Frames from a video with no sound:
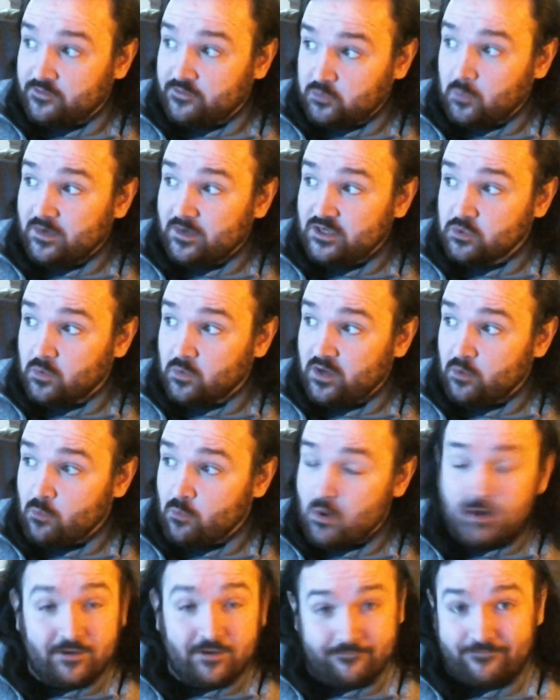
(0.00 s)

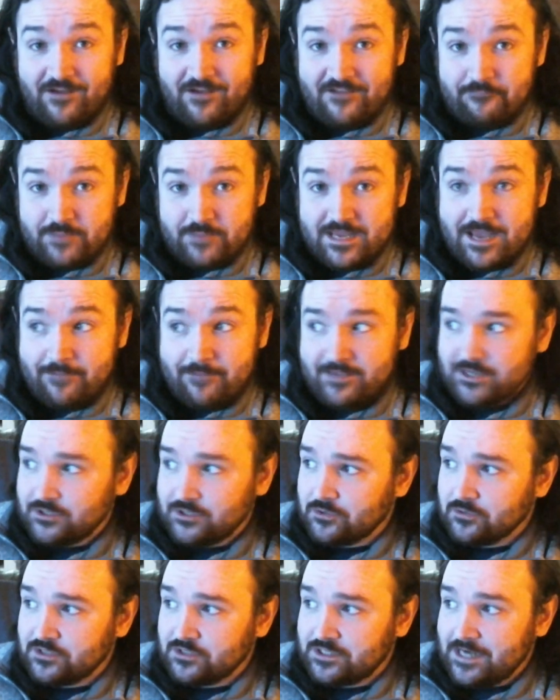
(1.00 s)
2021 at 5 p.m.
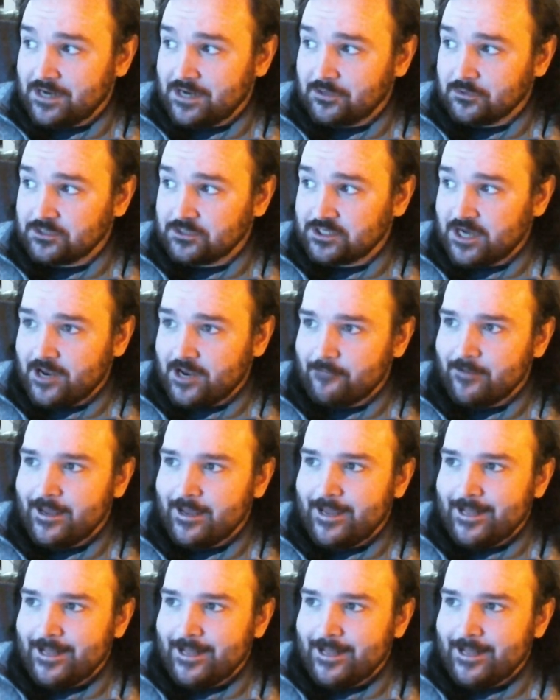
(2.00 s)
Eastern Standard Time.